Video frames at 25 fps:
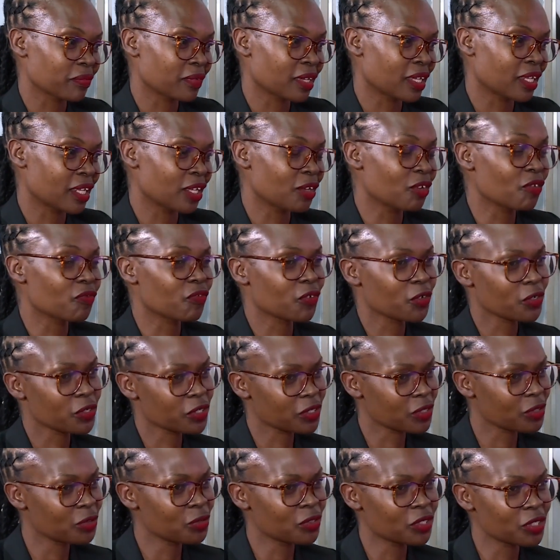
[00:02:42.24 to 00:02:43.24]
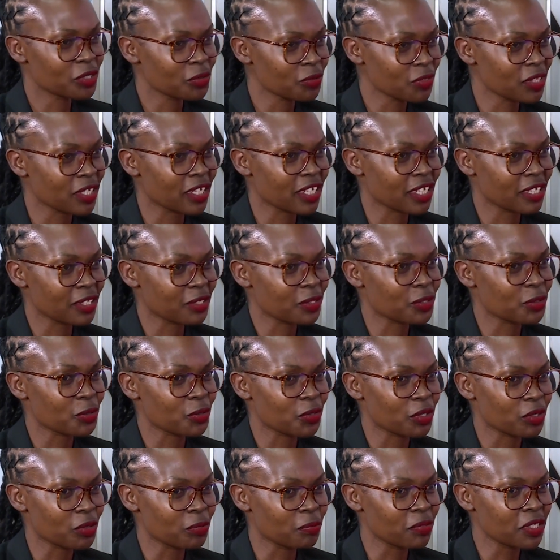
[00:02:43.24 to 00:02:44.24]
And then, of course, you just know the Kenyan
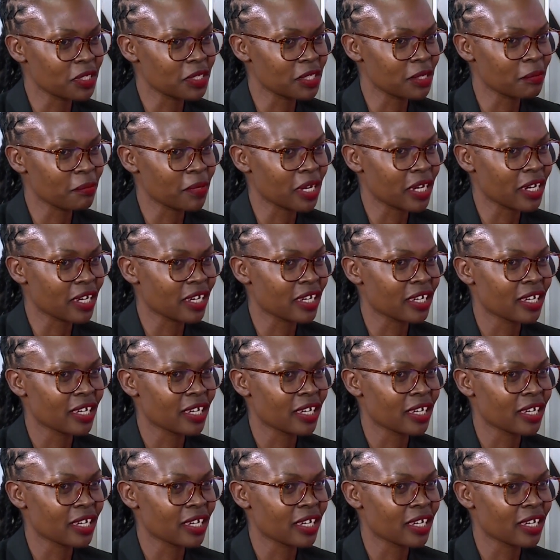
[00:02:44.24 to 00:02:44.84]
story. Missed the mark.